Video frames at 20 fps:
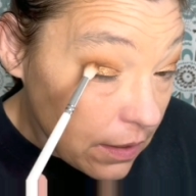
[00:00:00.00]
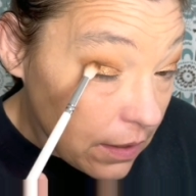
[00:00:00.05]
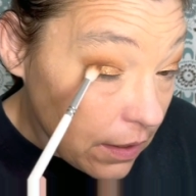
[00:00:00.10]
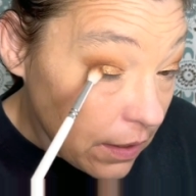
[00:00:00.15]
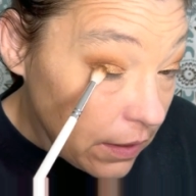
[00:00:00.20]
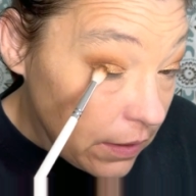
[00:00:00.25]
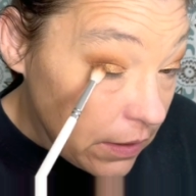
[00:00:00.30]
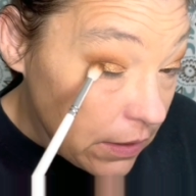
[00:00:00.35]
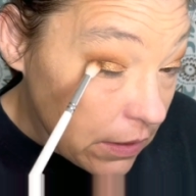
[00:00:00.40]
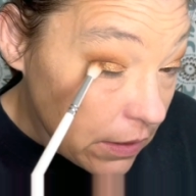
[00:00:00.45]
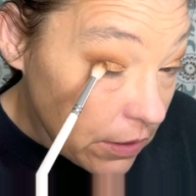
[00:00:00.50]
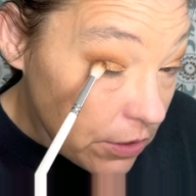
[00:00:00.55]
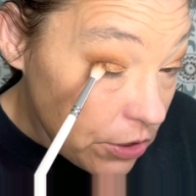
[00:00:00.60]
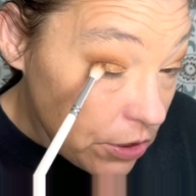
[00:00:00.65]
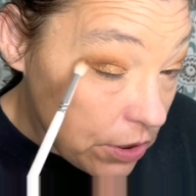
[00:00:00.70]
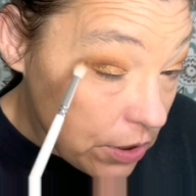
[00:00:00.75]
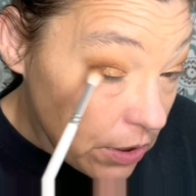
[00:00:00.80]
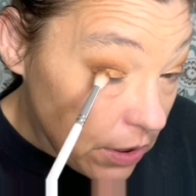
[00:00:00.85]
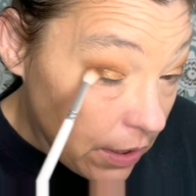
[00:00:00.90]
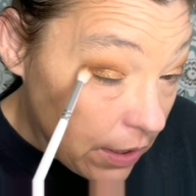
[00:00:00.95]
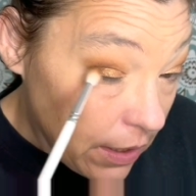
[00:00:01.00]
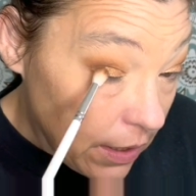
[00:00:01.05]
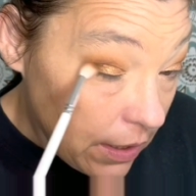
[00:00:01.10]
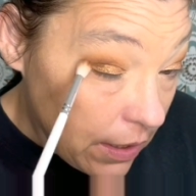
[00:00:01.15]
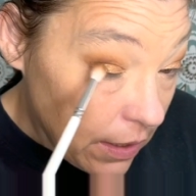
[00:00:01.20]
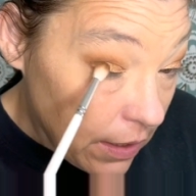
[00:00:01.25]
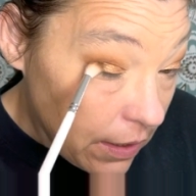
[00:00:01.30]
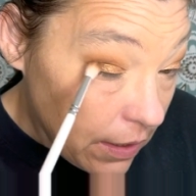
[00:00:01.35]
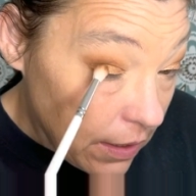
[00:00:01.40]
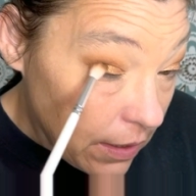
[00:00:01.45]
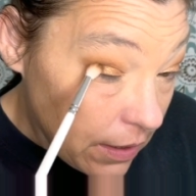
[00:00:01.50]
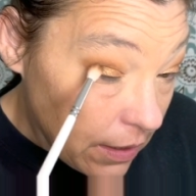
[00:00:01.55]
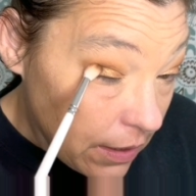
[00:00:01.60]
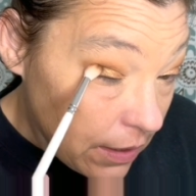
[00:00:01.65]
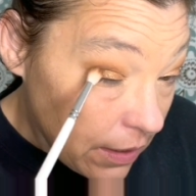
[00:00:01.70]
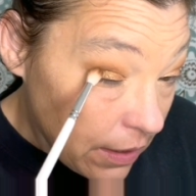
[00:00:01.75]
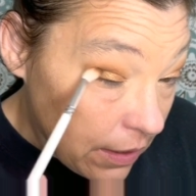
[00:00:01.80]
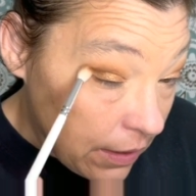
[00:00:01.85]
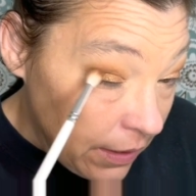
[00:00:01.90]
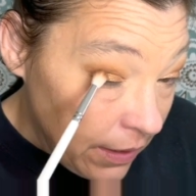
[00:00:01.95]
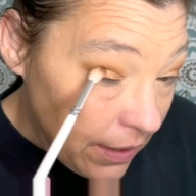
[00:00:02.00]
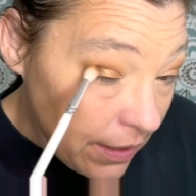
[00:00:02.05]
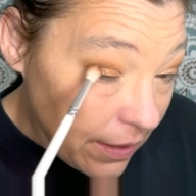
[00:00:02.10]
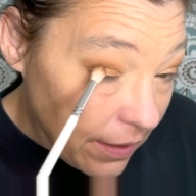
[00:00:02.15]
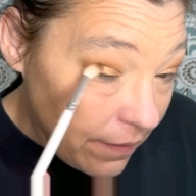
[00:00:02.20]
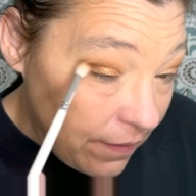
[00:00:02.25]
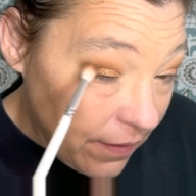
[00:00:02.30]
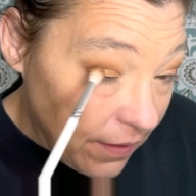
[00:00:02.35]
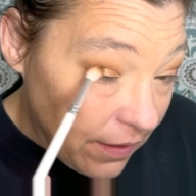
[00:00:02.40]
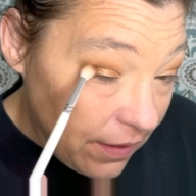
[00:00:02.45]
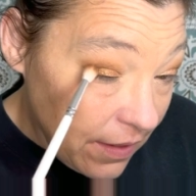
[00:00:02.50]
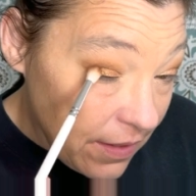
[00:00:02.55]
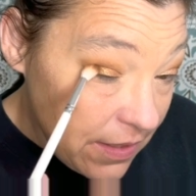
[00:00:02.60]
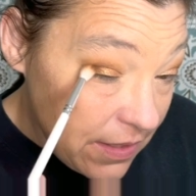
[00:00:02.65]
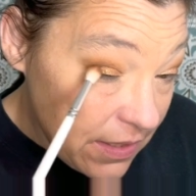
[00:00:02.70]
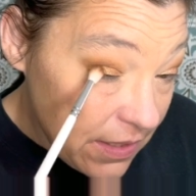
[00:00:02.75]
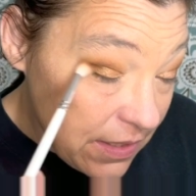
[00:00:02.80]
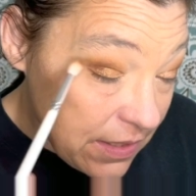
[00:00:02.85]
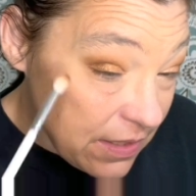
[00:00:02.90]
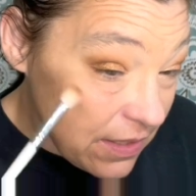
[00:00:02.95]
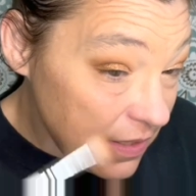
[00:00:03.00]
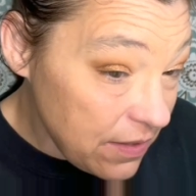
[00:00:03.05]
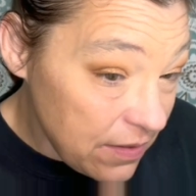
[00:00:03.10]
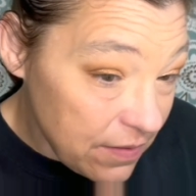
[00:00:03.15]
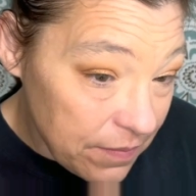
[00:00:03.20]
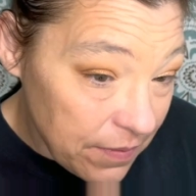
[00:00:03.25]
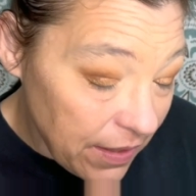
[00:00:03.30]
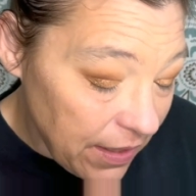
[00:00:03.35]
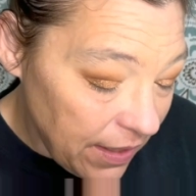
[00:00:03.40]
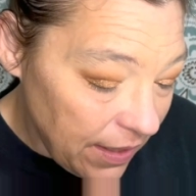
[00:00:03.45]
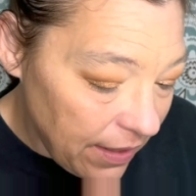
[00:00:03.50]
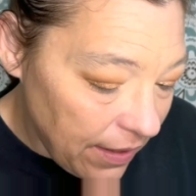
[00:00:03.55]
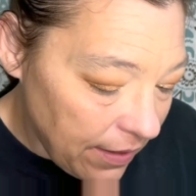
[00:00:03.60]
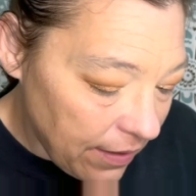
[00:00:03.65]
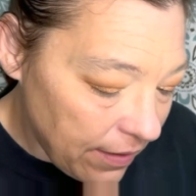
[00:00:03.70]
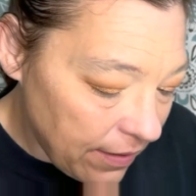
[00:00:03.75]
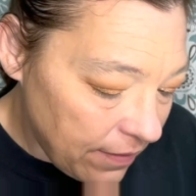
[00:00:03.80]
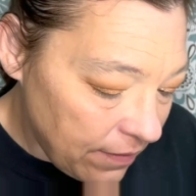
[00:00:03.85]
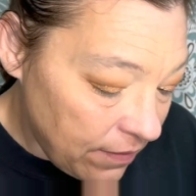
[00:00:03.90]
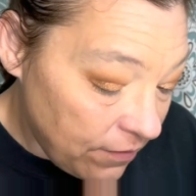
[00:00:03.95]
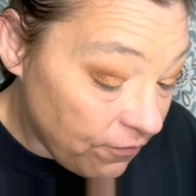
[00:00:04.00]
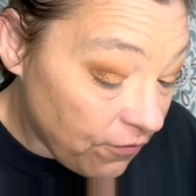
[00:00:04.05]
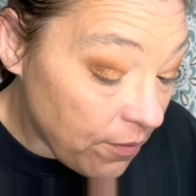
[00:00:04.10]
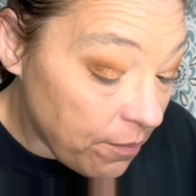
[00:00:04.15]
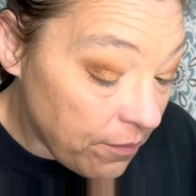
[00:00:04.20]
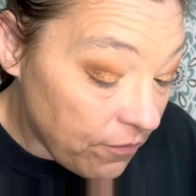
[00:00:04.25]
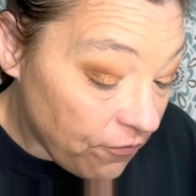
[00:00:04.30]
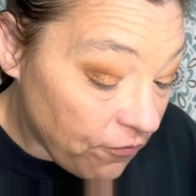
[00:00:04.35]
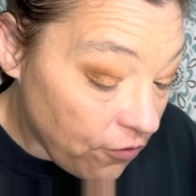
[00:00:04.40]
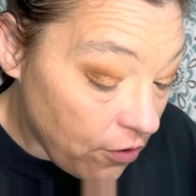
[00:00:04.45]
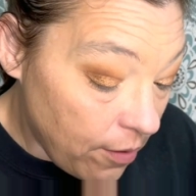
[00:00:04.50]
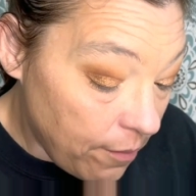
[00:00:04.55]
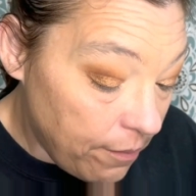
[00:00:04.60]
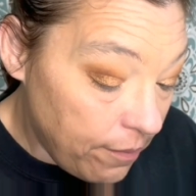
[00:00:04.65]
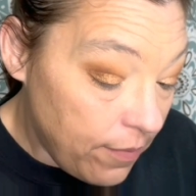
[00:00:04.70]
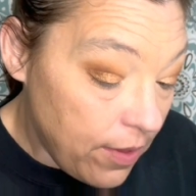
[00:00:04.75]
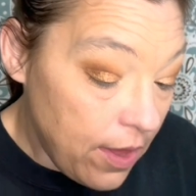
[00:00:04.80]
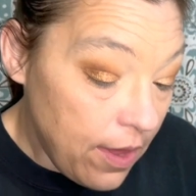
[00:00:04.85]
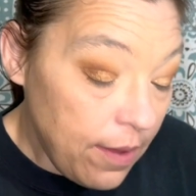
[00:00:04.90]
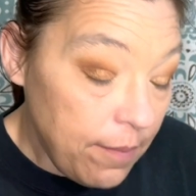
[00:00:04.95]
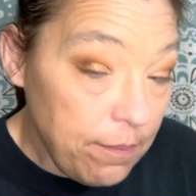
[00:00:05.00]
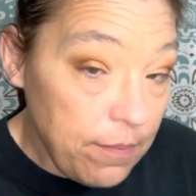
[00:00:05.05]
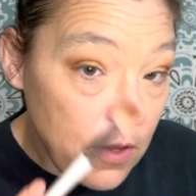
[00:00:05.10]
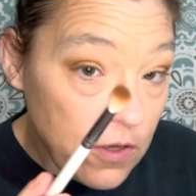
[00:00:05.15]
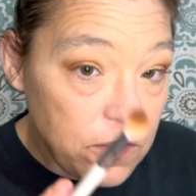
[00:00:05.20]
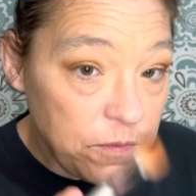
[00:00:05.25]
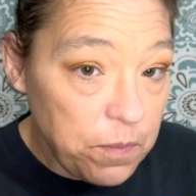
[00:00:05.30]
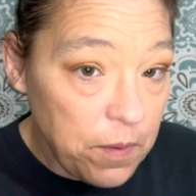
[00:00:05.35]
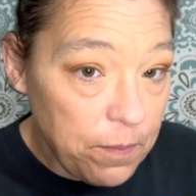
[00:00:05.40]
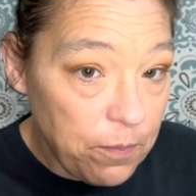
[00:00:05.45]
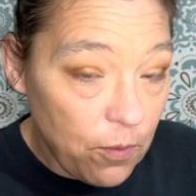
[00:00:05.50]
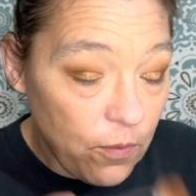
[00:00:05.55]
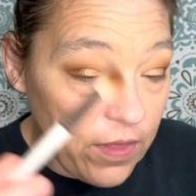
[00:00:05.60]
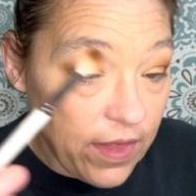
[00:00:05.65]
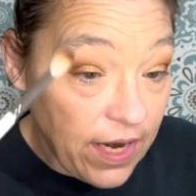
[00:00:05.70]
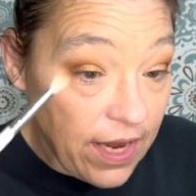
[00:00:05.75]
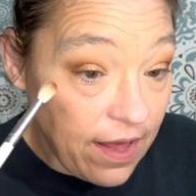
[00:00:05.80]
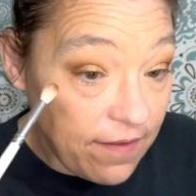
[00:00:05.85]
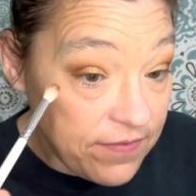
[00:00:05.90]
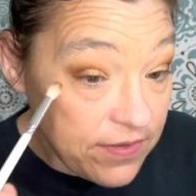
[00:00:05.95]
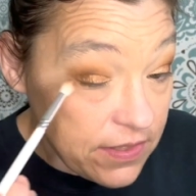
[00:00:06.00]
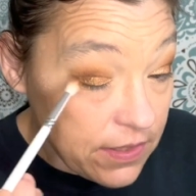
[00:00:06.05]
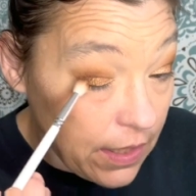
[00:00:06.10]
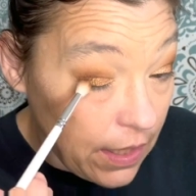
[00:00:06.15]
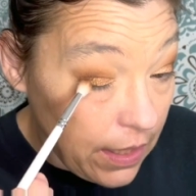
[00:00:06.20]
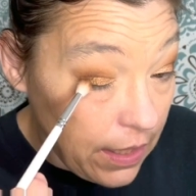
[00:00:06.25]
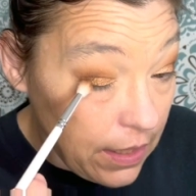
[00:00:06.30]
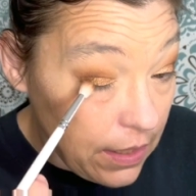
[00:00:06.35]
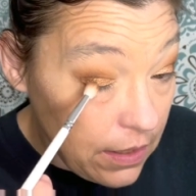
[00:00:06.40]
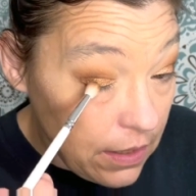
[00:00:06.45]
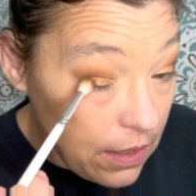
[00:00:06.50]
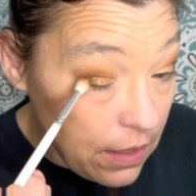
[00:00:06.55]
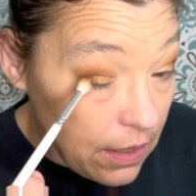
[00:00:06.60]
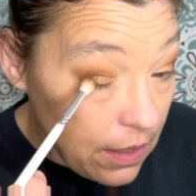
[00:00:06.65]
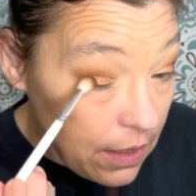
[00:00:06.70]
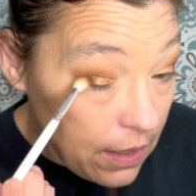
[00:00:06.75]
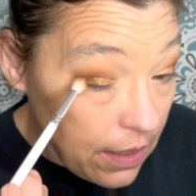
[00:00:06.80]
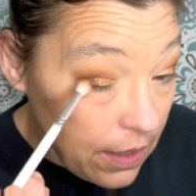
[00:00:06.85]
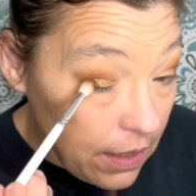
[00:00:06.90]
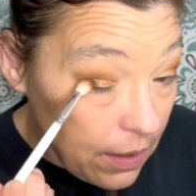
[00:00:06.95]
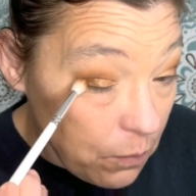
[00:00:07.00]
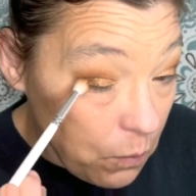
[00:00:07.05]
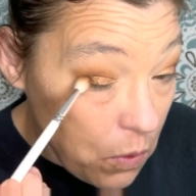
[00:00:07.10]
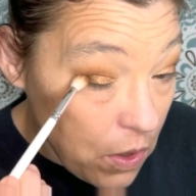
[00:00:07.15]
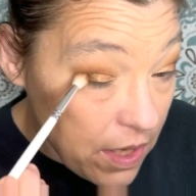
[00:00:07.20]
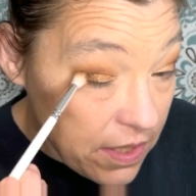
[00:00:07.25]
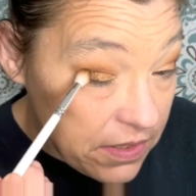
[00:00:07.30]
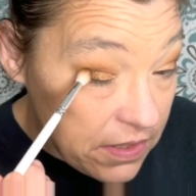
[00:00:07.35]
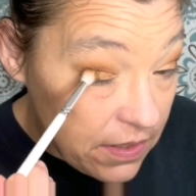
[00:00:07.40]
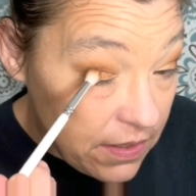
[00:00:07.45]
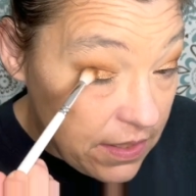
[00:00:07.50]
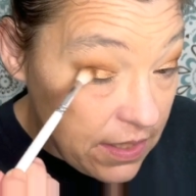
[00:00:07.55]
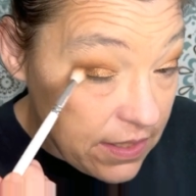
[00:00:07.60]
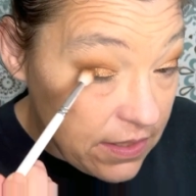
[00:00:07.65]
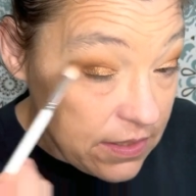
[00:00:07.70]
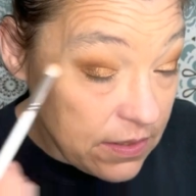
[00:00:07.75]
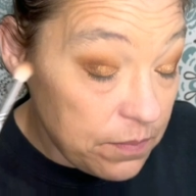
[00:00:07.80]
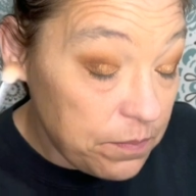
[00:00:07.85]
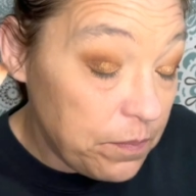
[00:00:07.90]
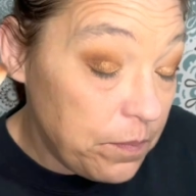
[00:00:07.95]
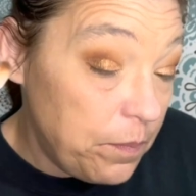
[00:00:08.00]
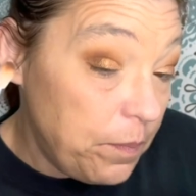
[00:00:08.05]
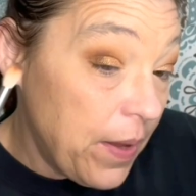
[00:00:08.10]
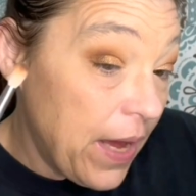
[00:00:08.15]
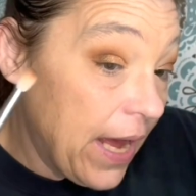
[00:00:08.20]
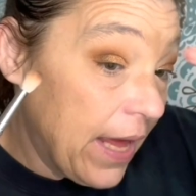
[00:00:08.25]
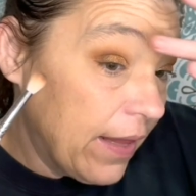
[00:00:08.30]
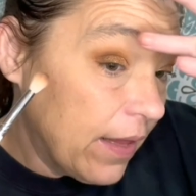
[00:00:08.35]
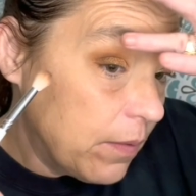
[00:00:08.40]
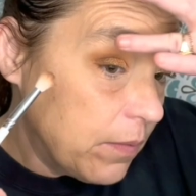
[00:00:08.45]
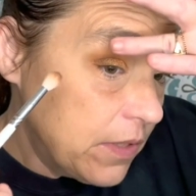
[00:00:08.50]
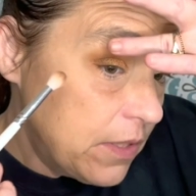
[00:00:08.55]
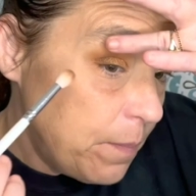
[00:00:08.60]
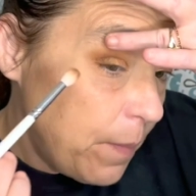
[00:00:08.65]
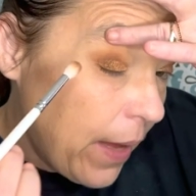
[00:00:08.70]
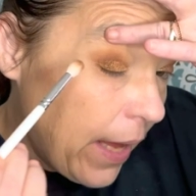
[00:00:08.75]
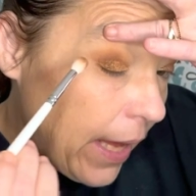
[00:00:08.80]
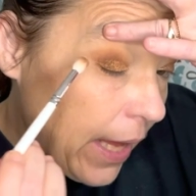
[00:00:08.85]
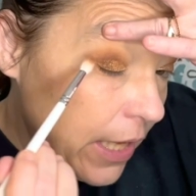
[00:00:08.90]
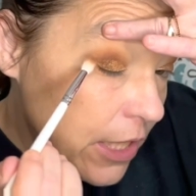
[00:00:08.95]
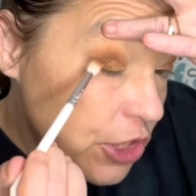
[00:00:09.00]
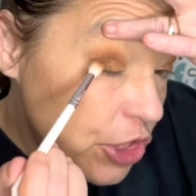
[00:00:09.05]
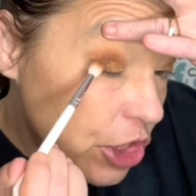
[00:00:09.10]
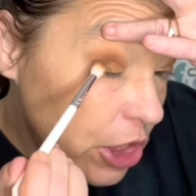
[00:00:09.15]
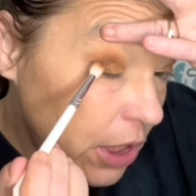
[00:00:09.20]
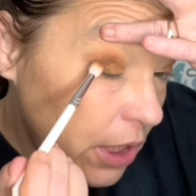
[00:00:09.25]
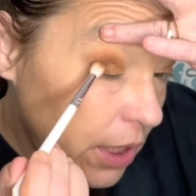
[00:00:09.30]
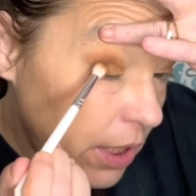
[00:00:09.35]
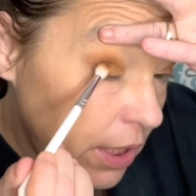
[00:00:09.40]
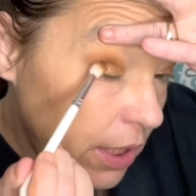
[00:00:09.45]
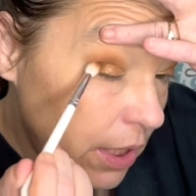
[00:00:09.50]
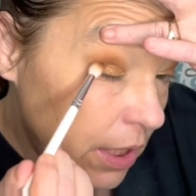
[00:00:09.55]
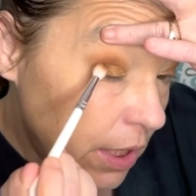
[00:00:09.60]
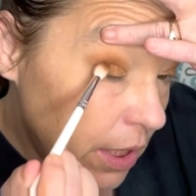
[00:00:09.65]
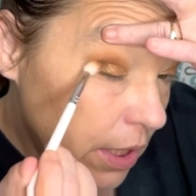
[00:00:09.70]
a touch. Yeah, the consensus from from most people that I've seen was this palette was patchy.